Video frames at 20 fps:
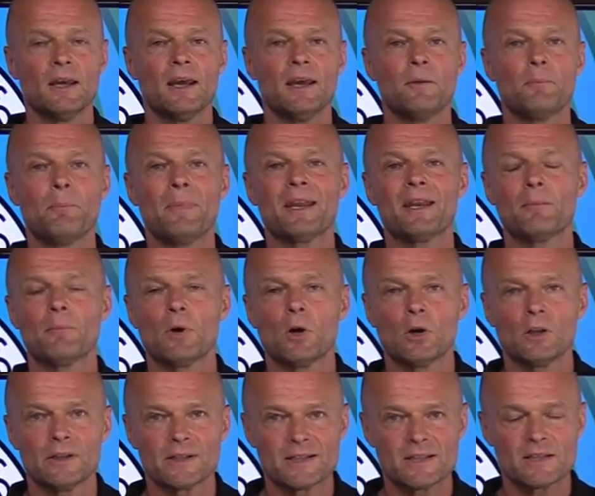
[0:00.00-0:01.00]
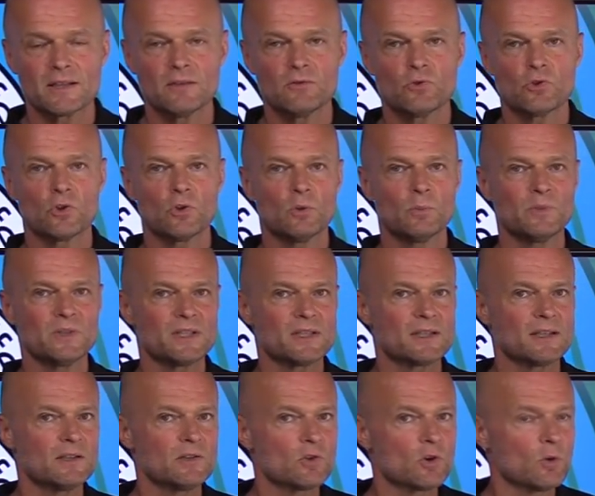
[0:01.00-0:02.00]
and metabolic syndrome and
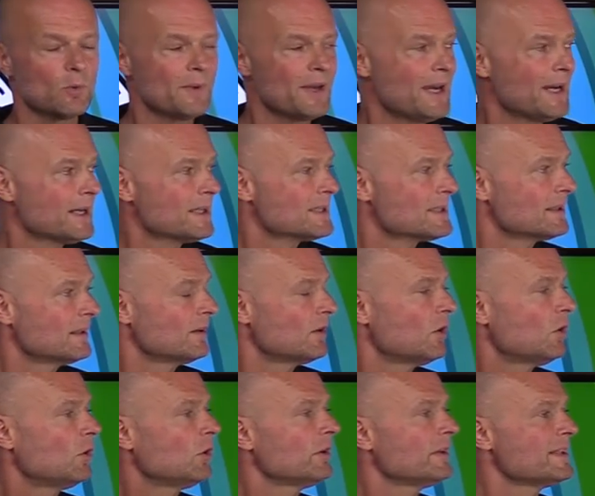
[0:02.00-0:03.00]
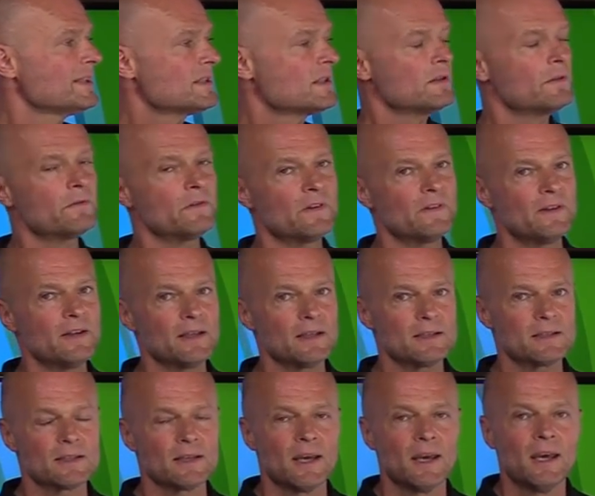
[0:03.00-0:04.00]
syndrome X and all these different
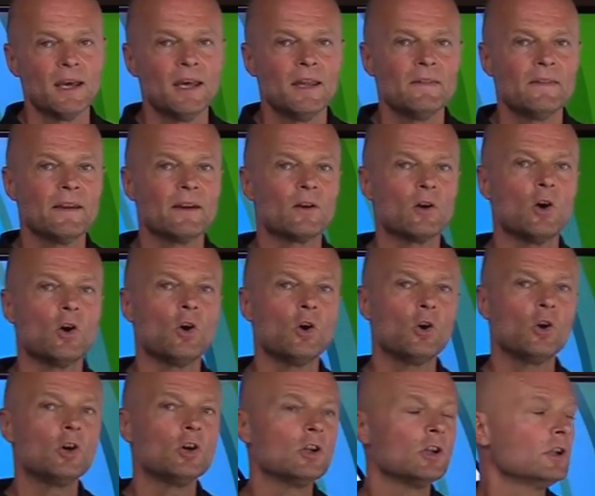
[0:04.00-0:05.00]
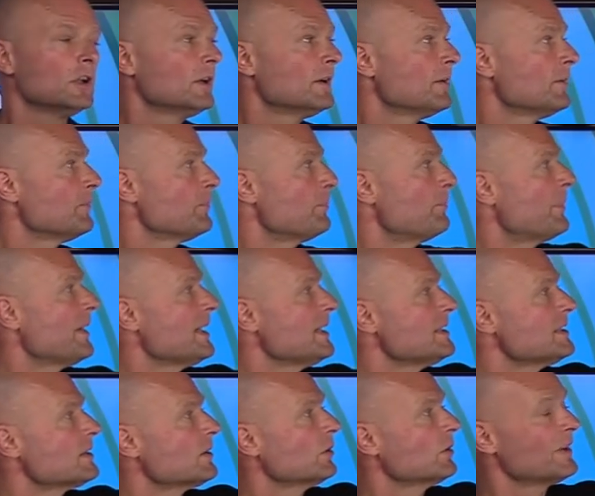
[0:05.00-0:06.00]
things, they're all
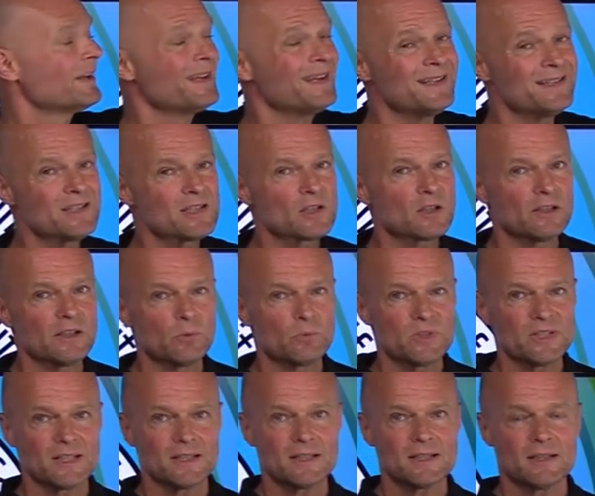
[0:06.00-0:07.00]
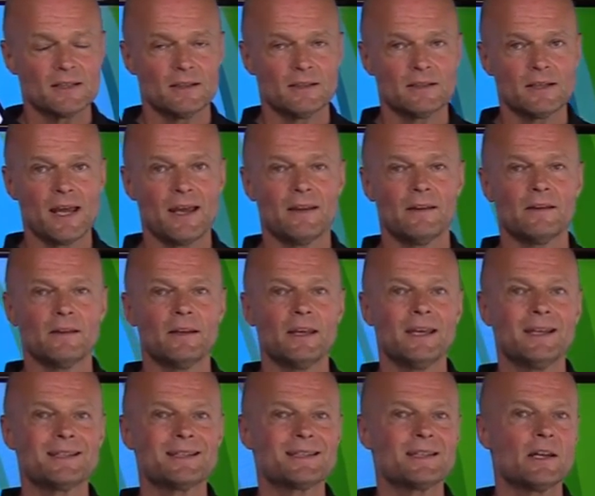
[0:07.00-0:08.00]
based on insulin resistant. And
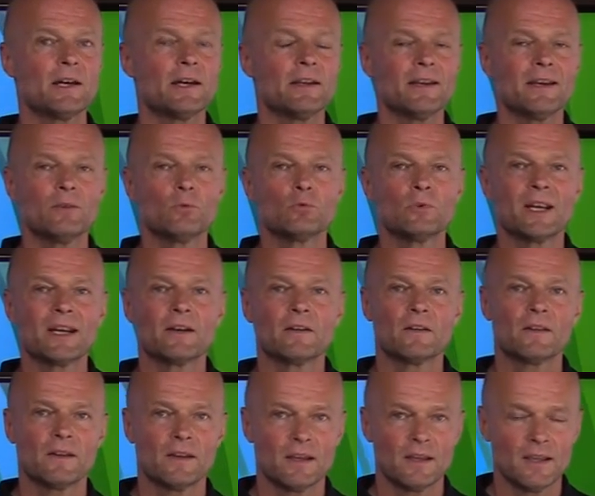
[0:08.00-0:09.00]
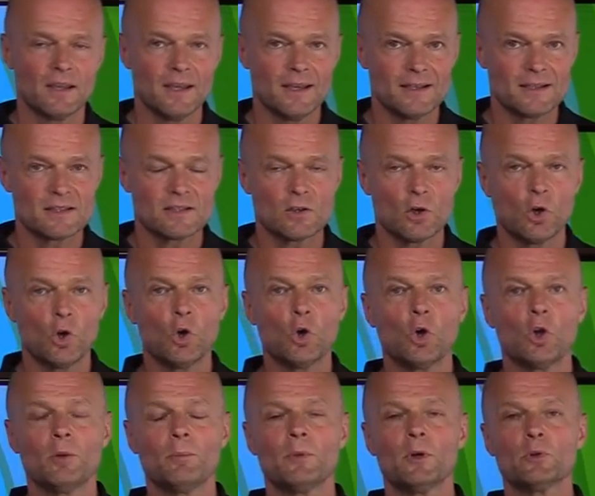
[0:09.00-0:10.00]
it's not a rare thing. It's
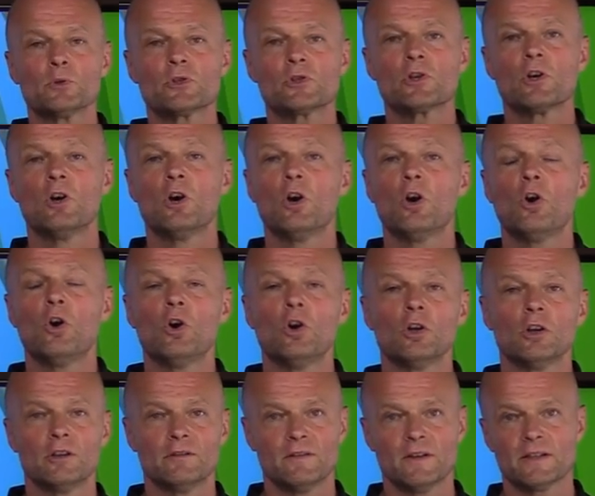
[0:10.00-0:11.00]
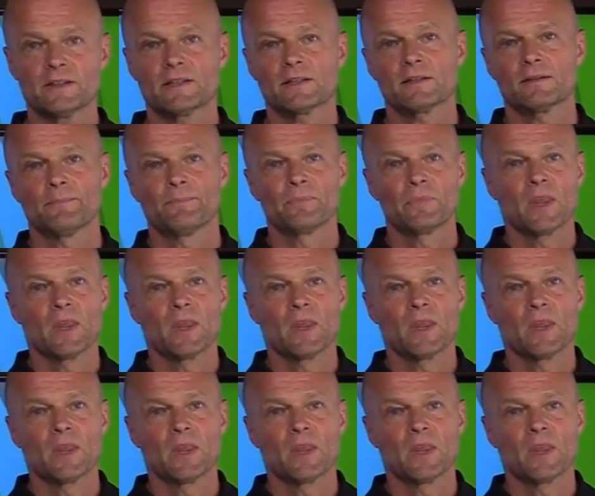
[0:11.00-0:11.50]
almost all of us.